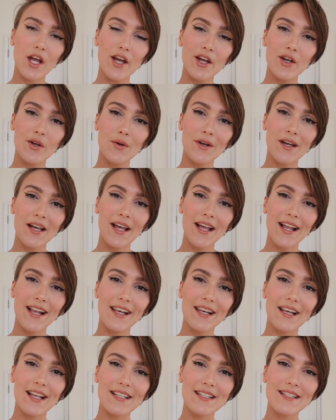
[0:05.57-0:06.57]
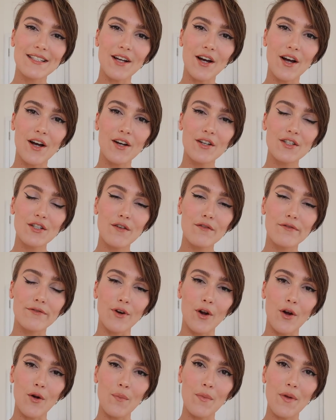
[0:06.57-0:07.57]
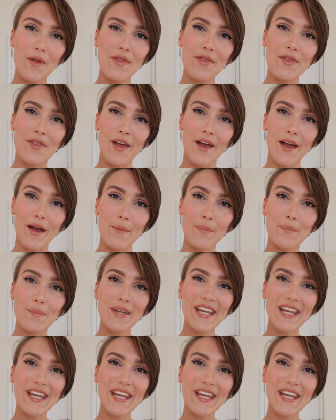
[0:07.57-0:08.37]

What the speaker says: So, let's start from the